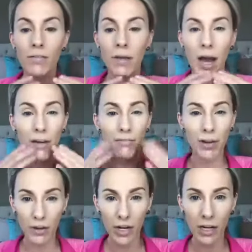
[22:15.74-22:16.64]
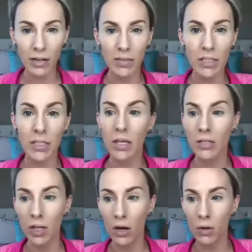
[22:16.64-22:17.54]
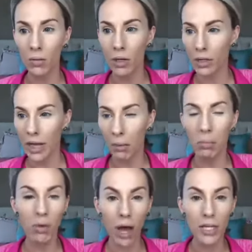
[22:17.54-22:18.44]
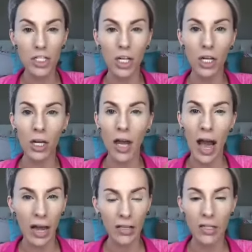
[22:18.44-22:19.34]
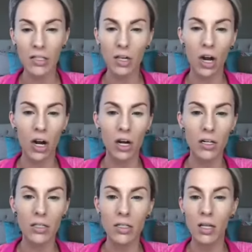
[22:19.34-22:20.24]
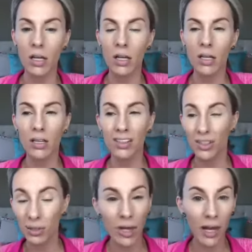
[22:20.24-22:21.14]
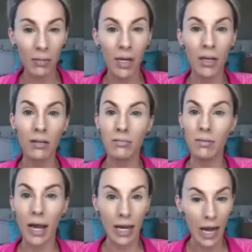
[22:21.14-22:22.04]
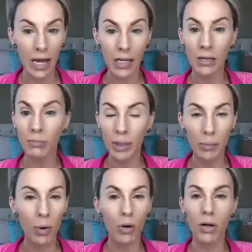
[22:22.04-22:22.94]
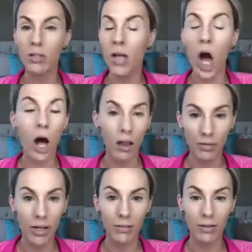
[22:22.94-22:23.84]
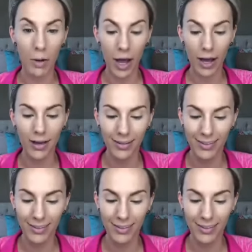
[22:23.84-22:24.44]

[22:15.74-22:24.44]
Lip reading: I have very uneven skin tone, like blotchy, acne scars, you name it, I got it, big pores, all of it, okay?